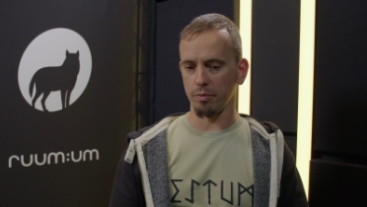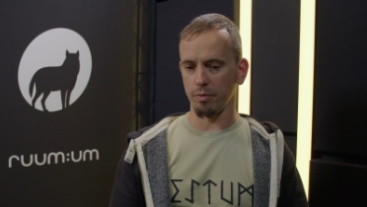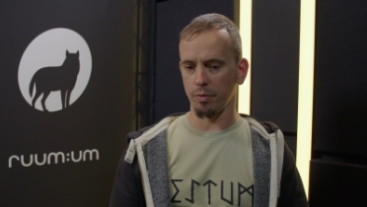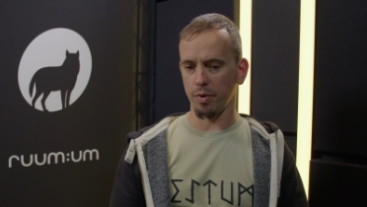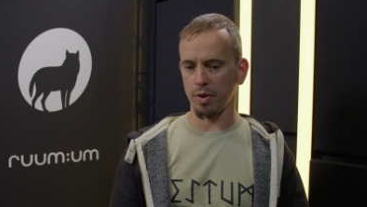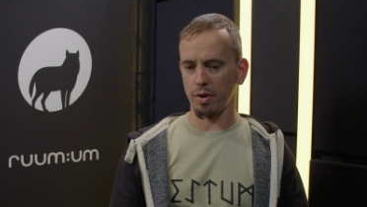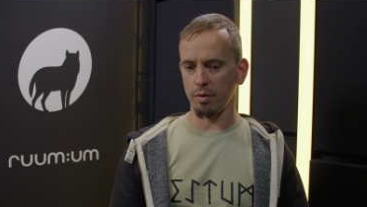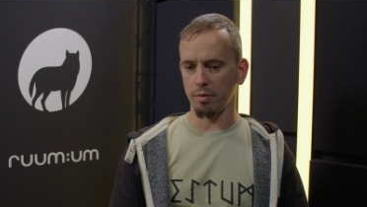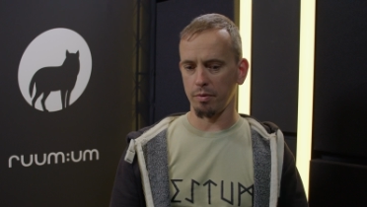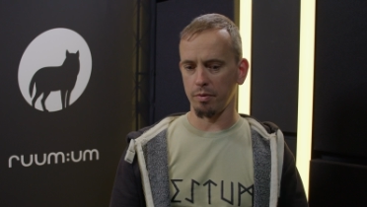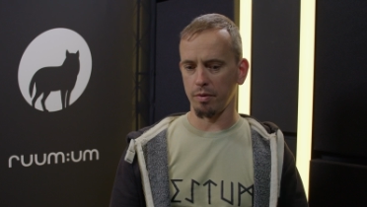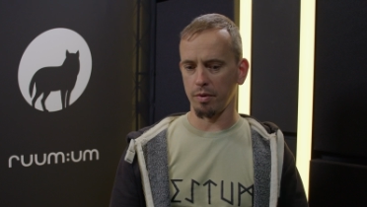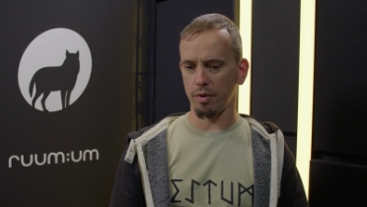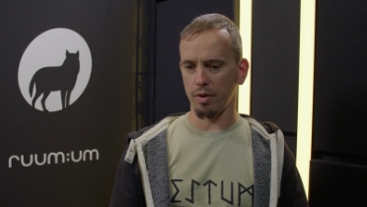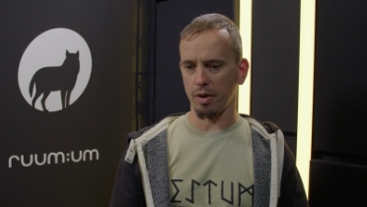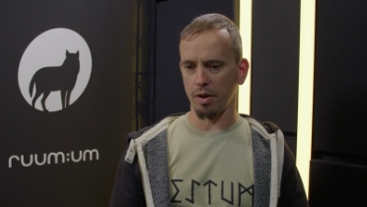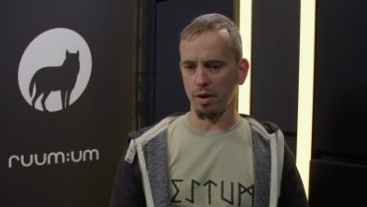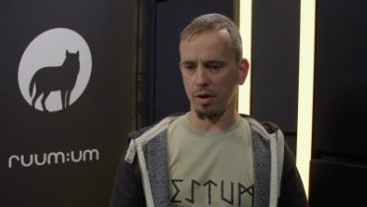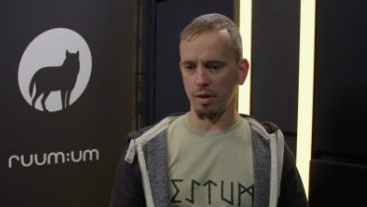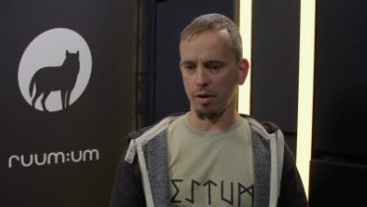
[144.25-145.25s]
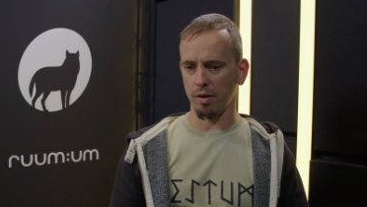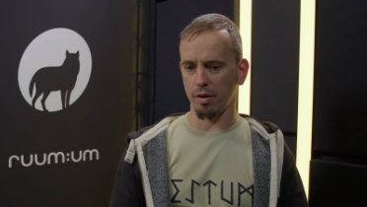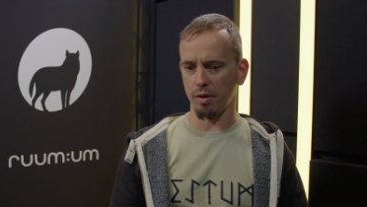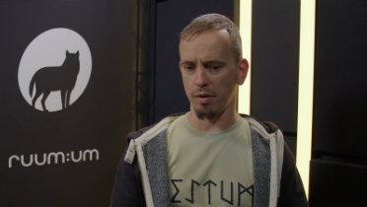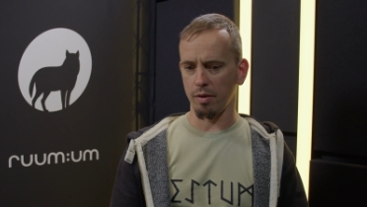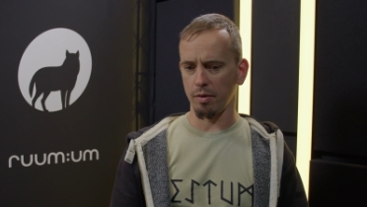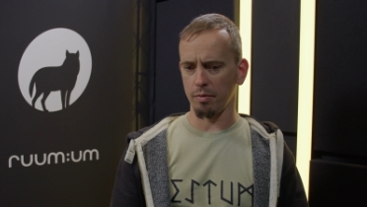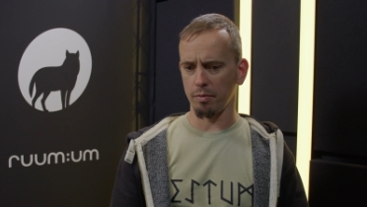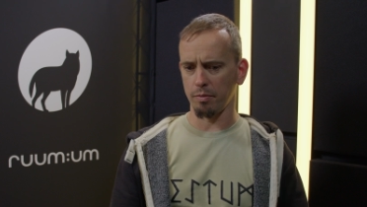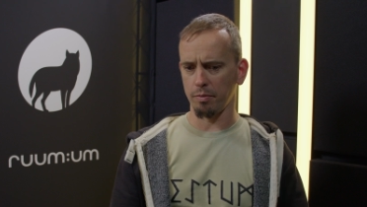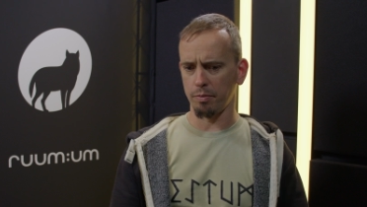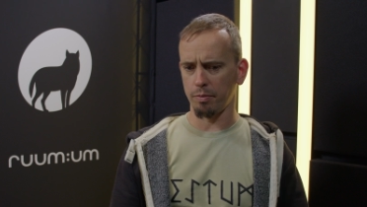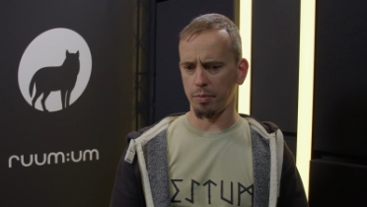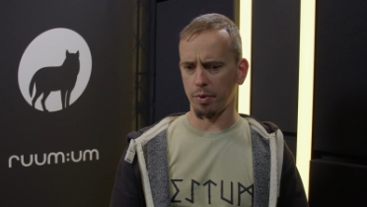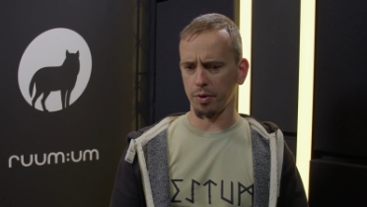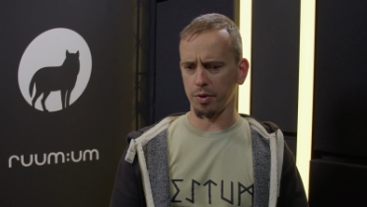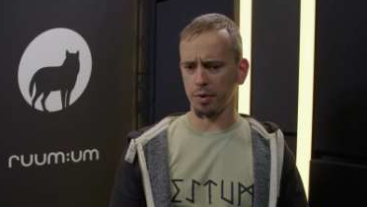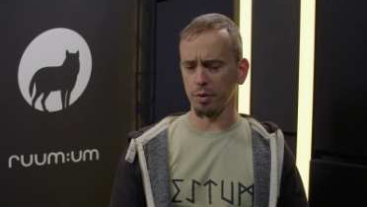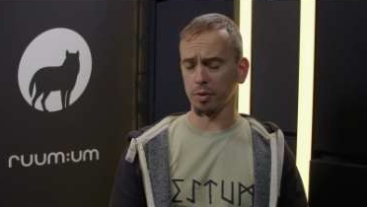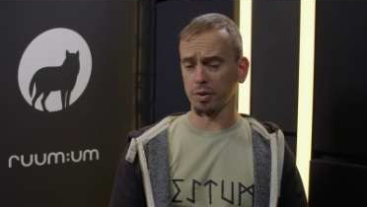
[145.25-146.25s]
when uh,
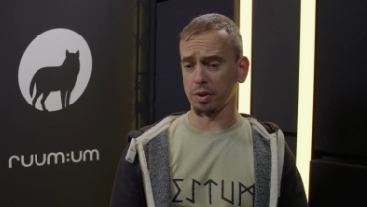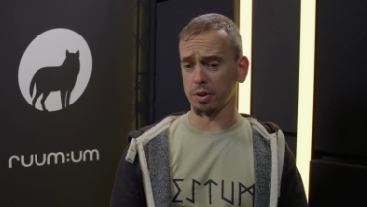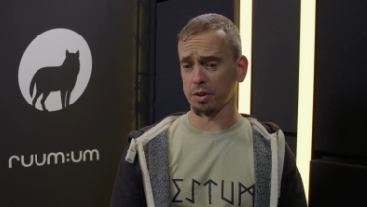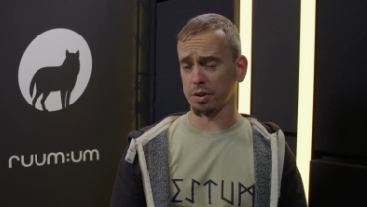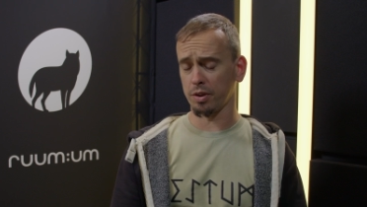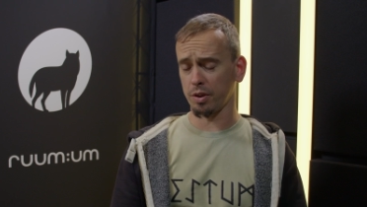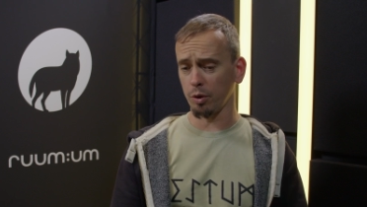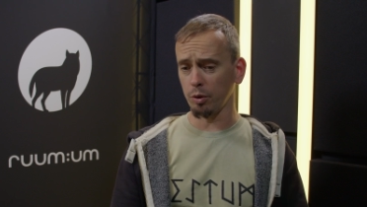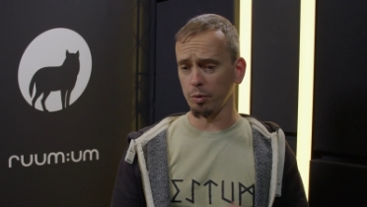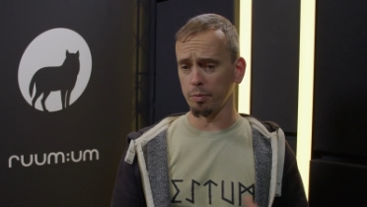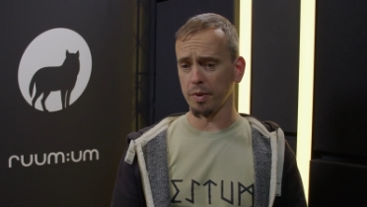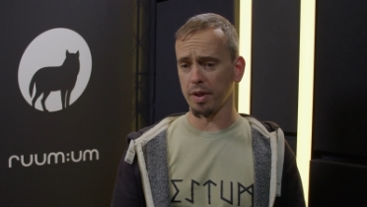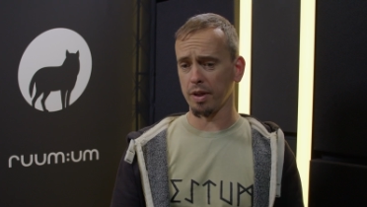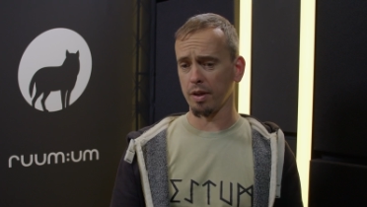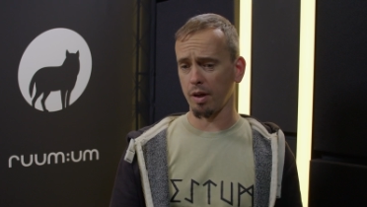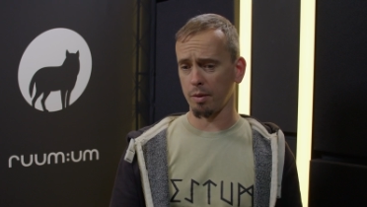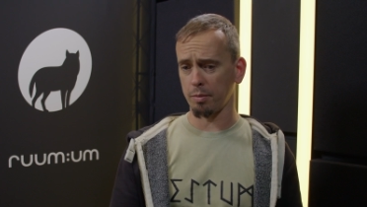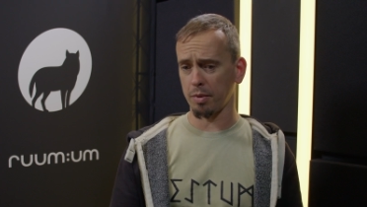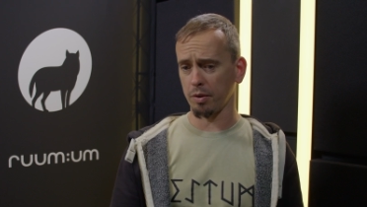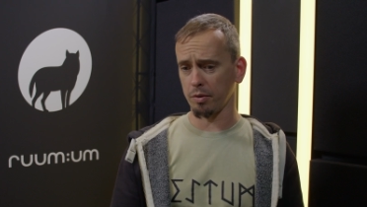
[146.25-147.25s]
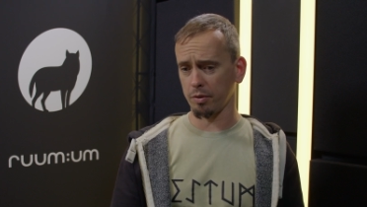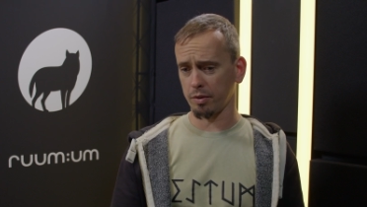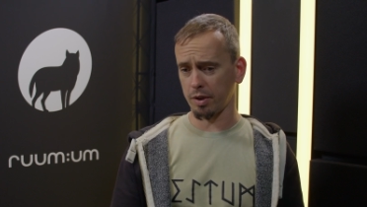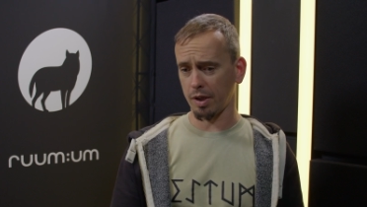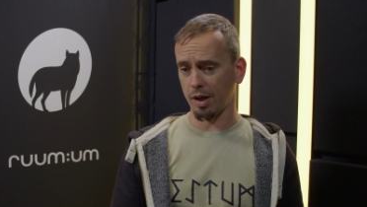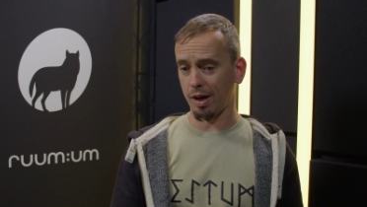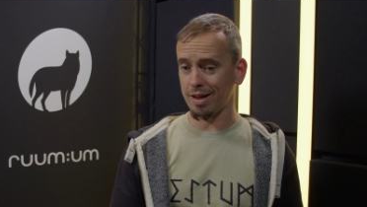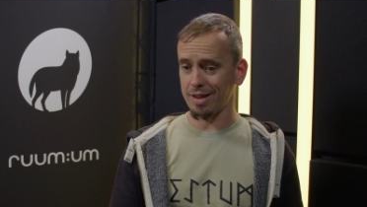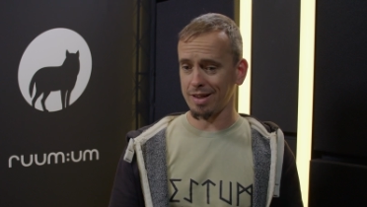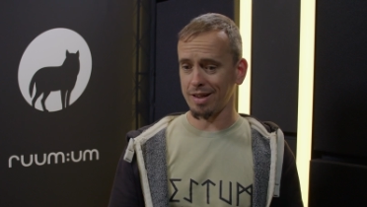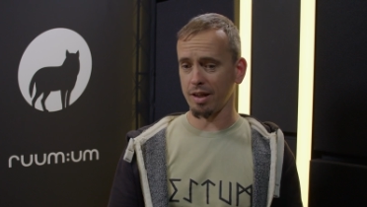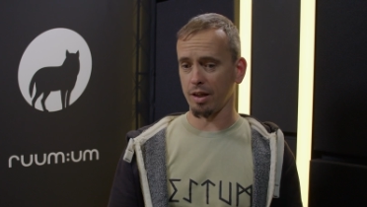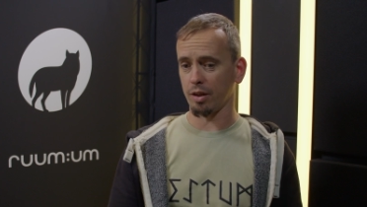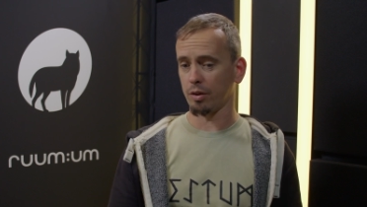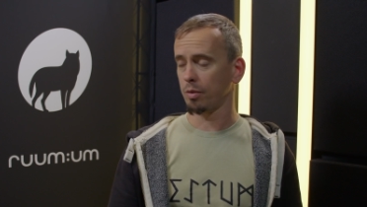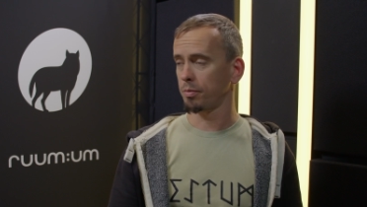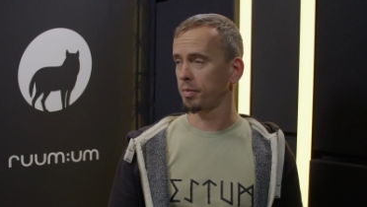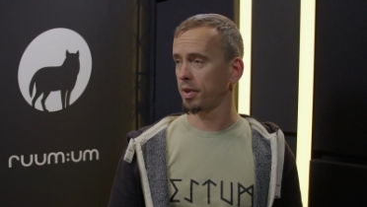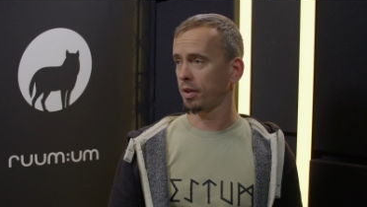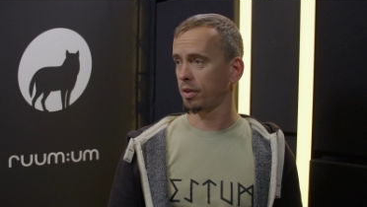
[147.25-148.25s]
producers told me about the idea
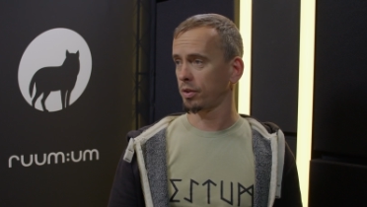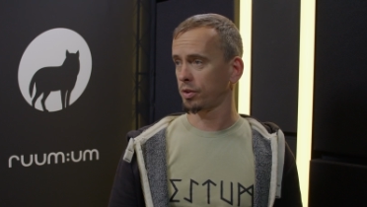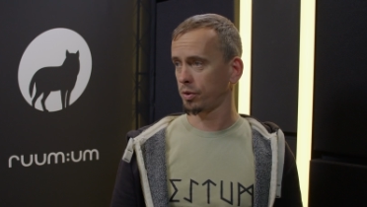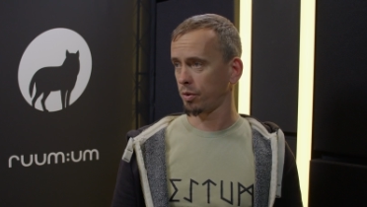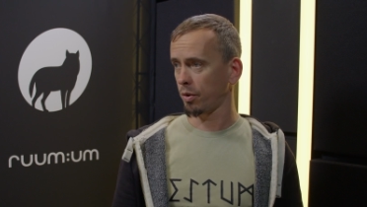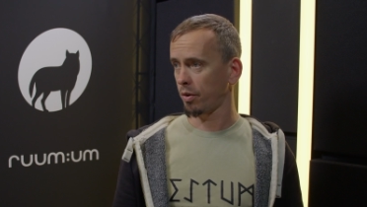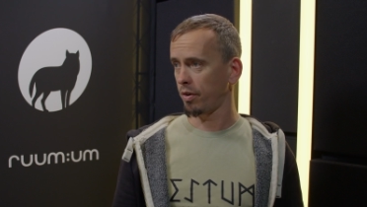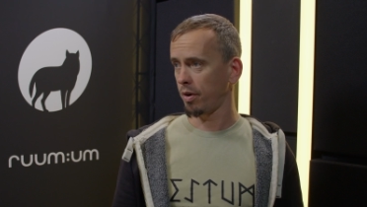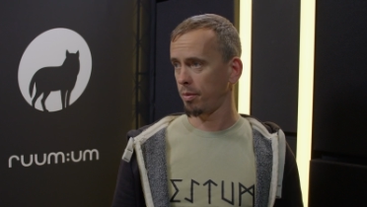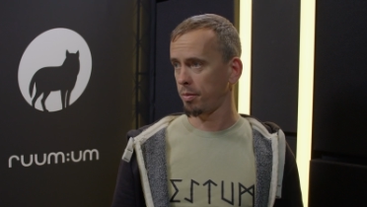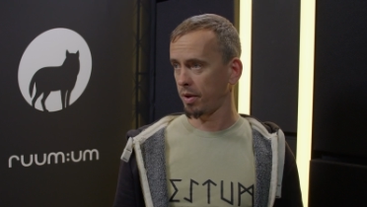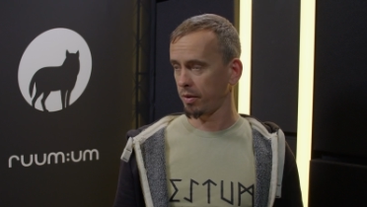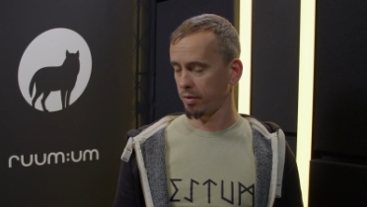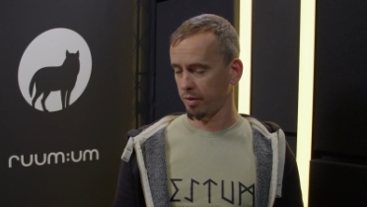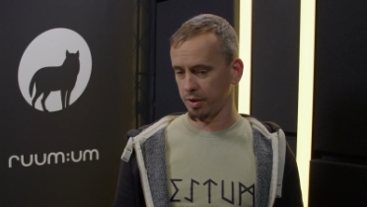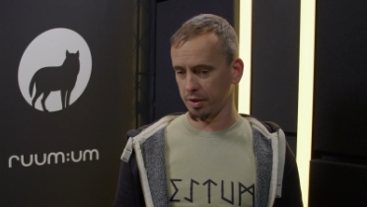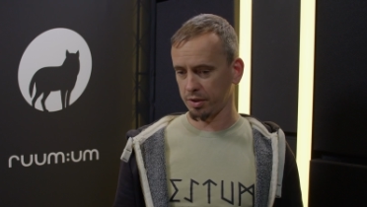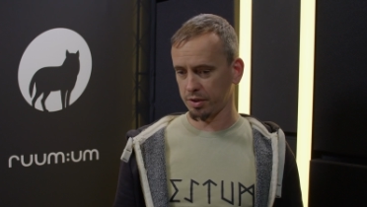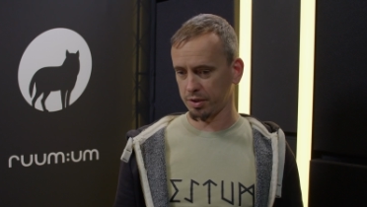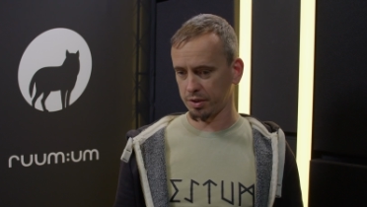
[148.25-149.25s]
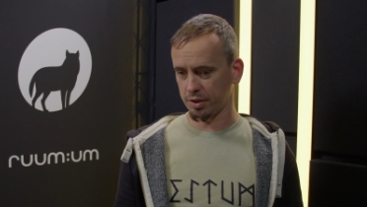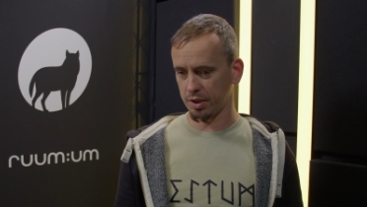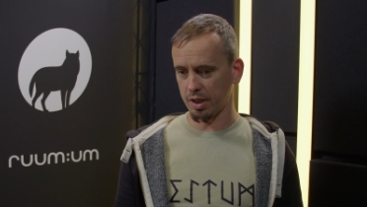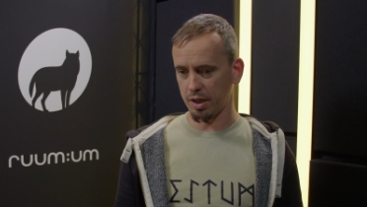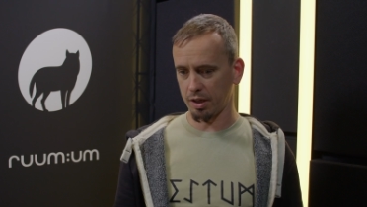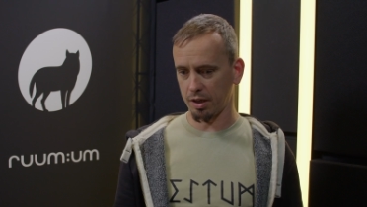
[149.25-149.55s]
to make a story about this